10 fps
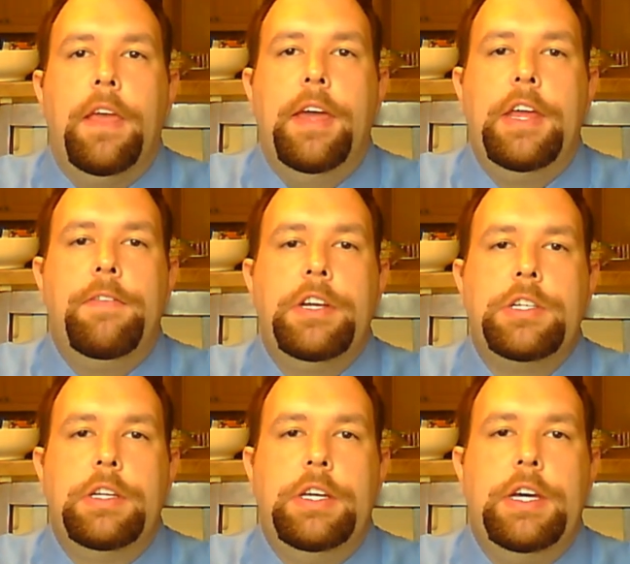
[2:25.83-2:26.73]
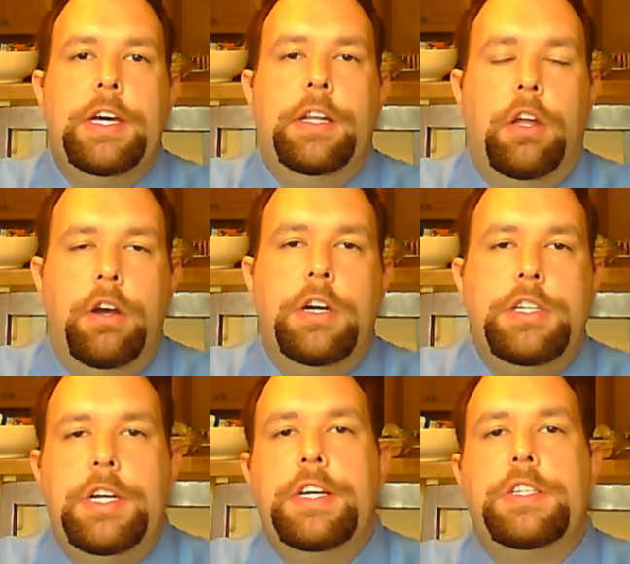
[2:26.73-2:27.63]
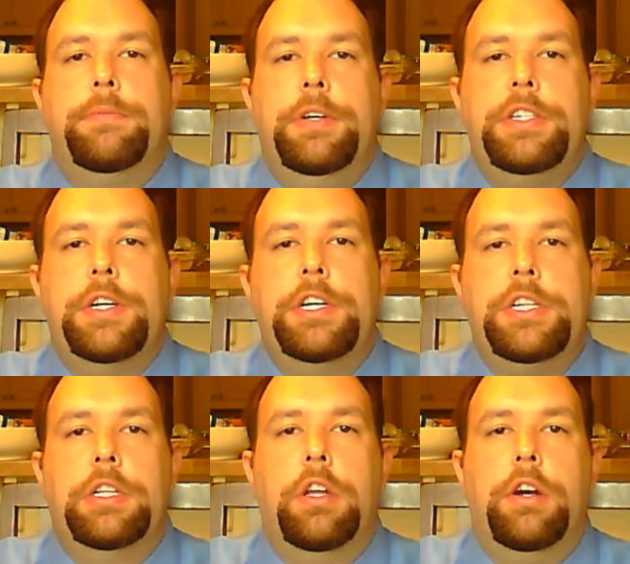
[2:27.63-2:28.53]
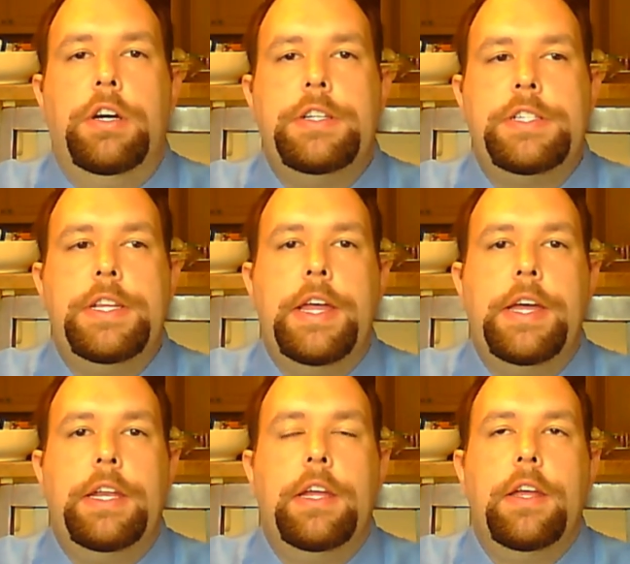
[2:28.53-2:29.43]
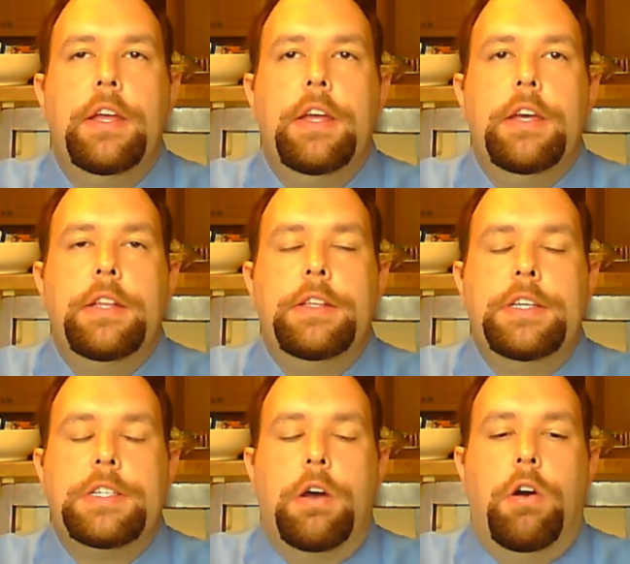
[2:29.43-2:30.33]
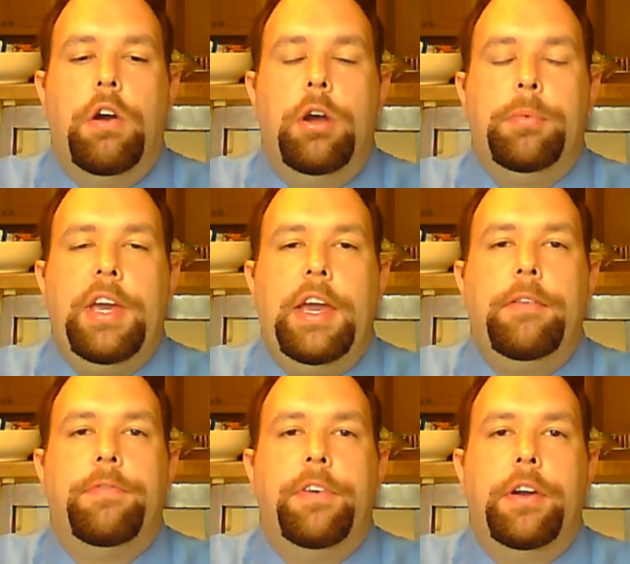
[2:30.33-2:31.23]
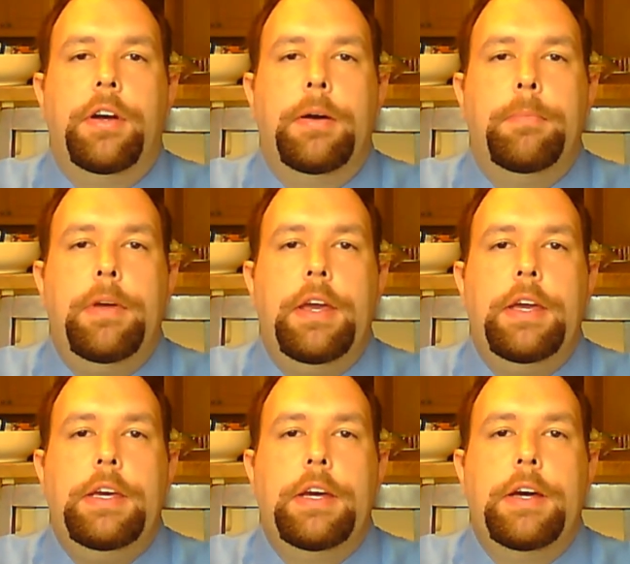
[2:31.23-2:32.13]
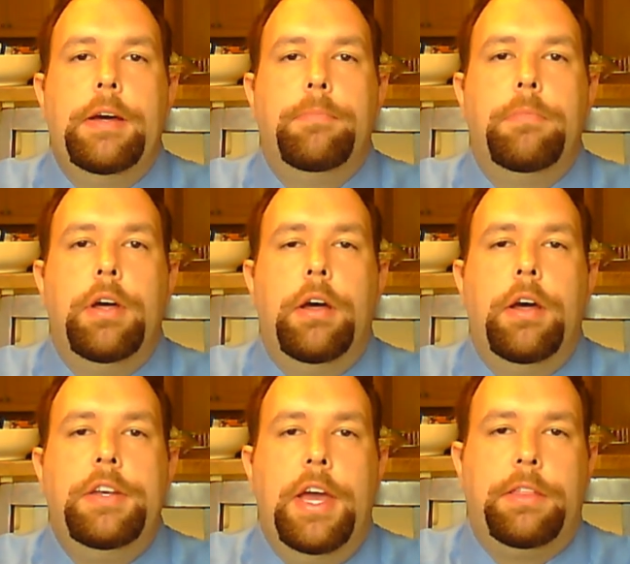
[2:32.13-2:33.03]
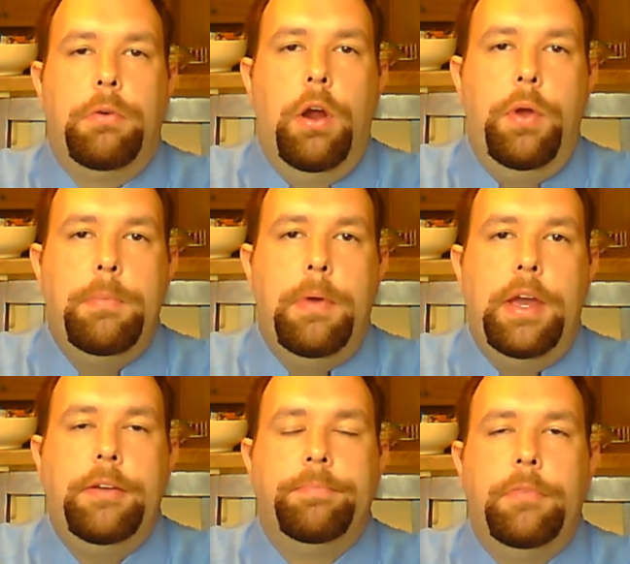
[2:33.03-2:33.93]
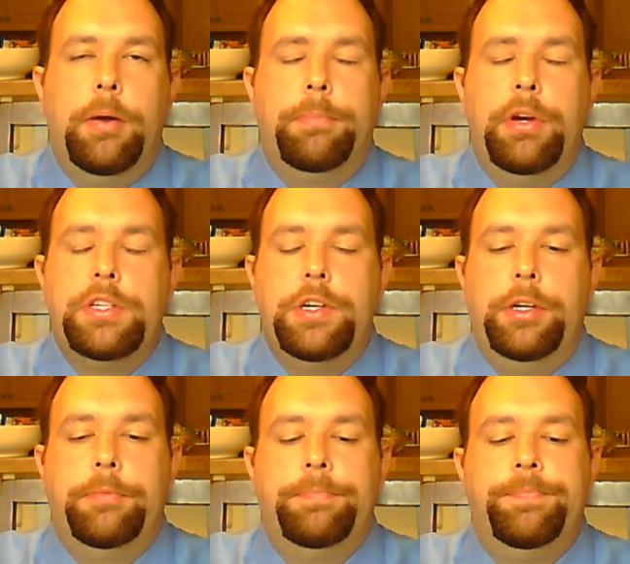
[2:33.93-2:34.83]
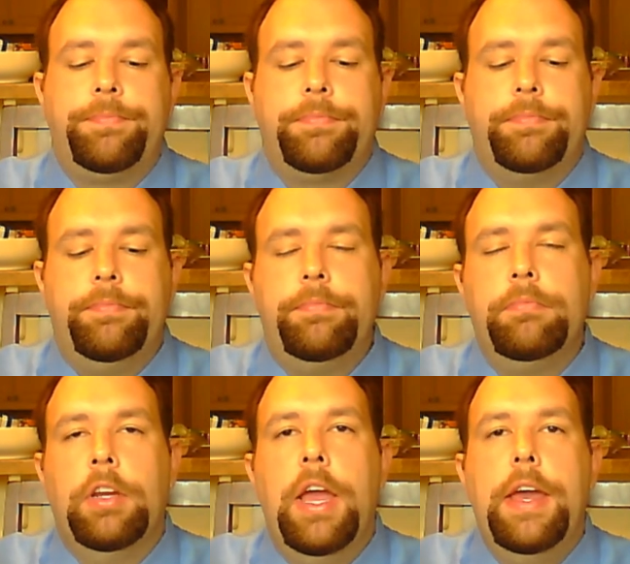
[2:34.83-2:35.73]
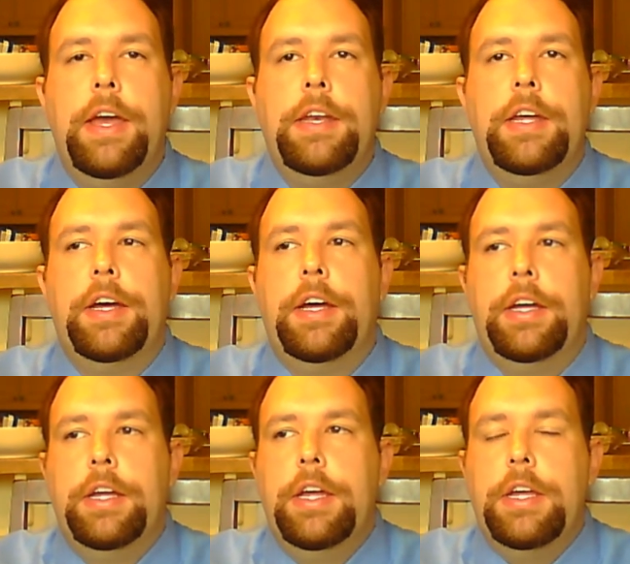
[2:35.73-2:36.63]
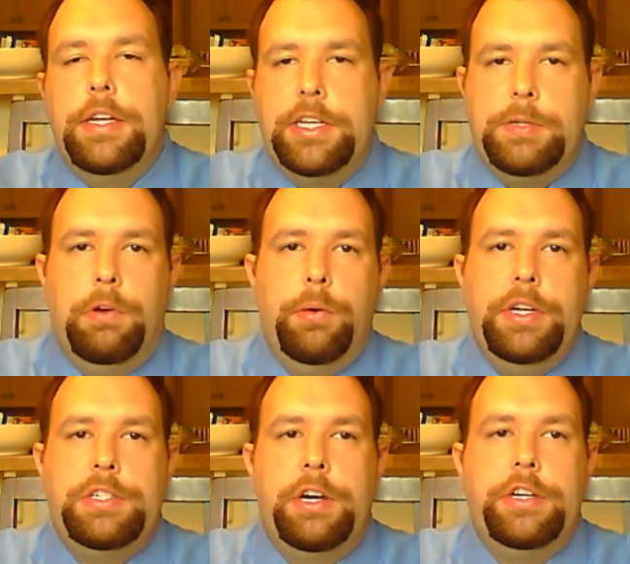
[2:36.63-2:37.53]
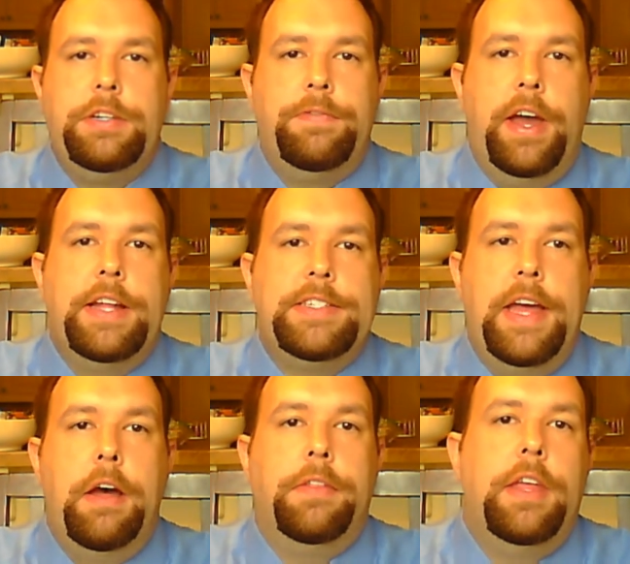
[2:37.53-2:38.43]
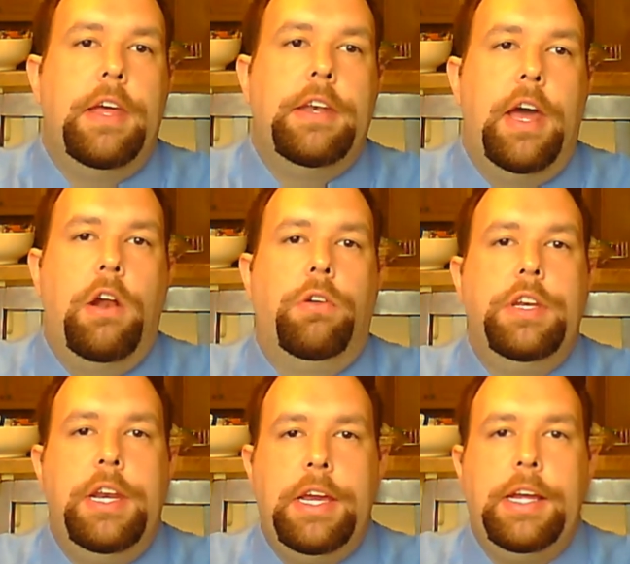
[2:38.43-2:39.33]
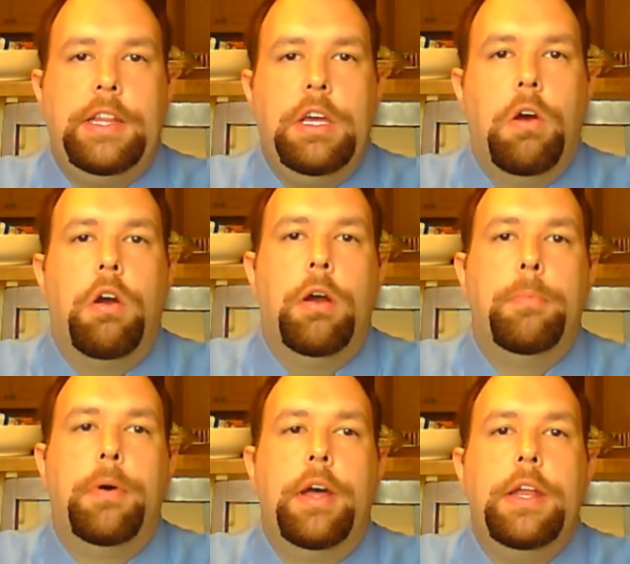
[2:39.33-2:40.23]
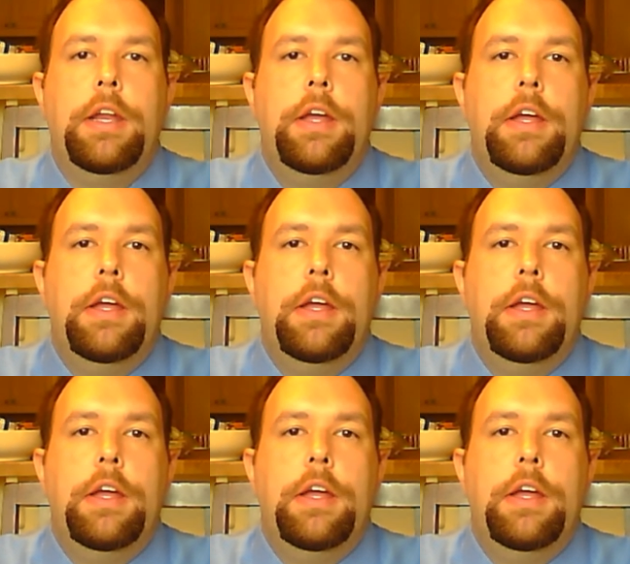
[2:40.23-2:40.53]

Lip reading: And he eventually learns, he does some research and learns that this arm came from a death row inmate, a prisoner, and does some more research and finds out that not only did he get the arm, but